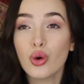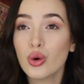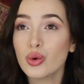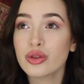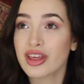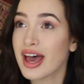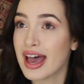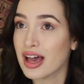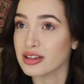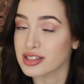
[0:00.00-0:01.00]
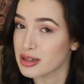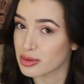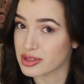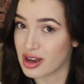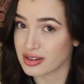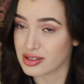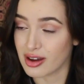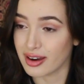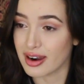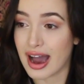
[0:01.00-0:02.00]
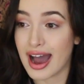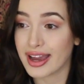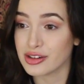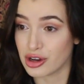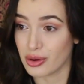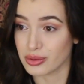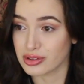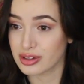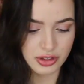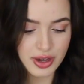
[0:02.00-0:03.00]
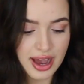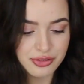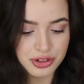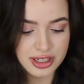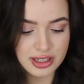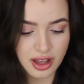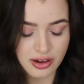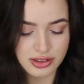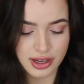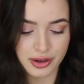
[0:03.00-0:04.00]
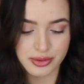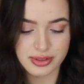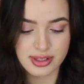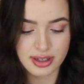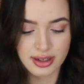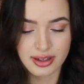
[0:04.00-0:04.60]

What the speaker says: Who the hell sleeps with socks on? I don't. You have really long toes.